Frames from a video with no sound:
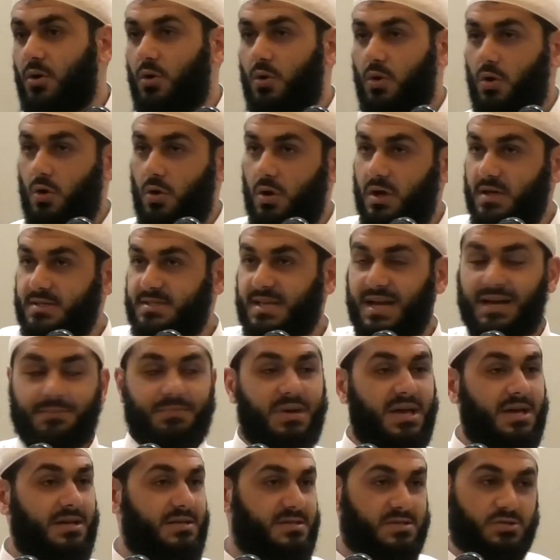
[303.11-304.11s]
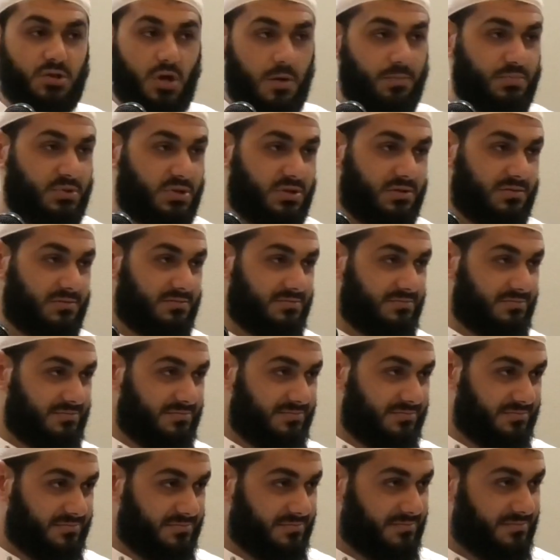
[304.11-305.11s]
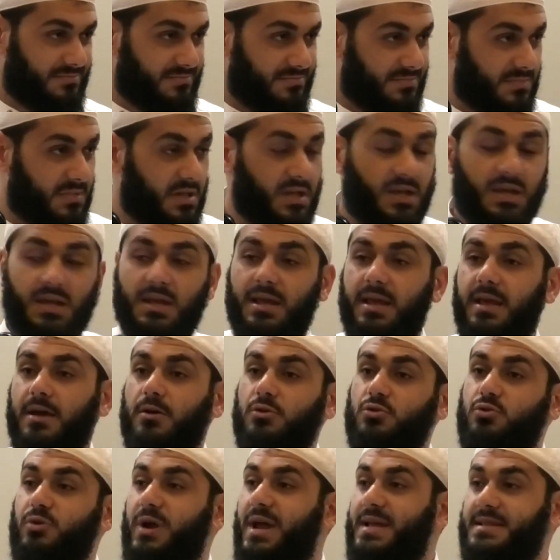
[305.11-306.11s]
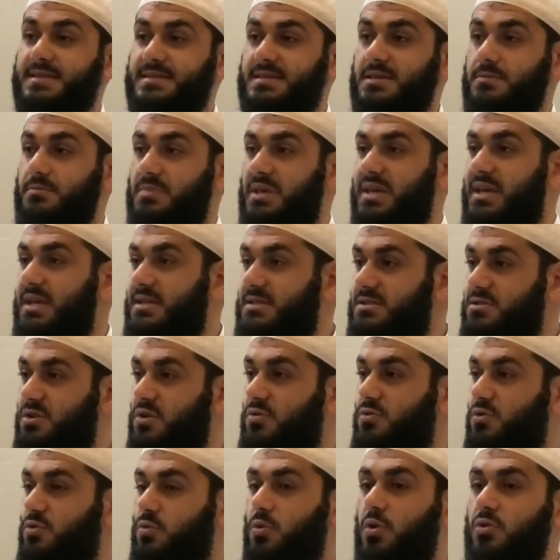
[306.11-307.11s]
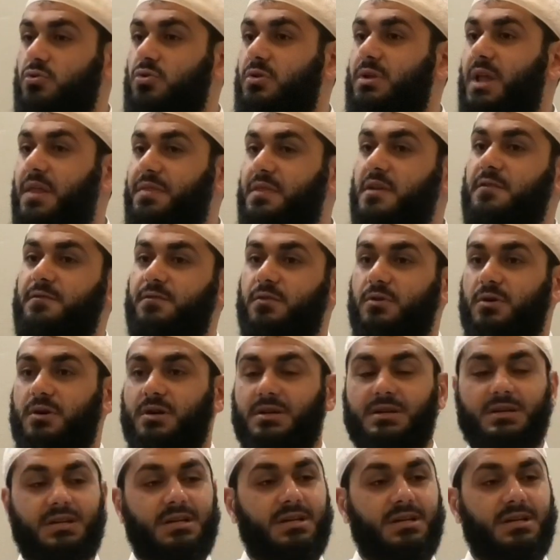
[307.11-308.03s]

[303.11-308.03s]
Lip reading: All his a'mal stopped. Held ransom. He gets no reward or nothing for it.